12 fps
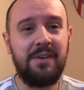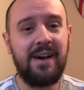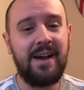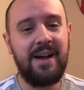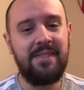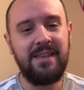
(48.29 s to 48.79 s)

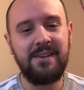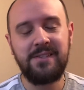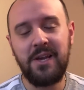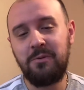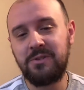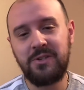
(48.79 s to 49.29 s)
I think,
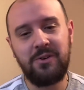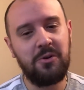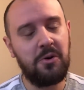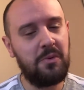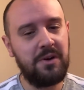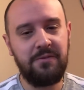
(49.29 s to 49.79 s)
Sekou
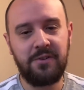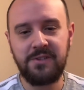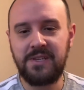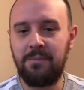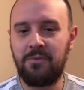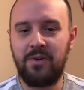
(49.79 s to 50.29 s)
Sanogo when he first
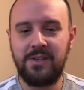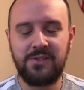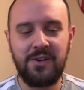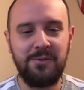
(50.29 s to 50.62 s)
came to Red Star.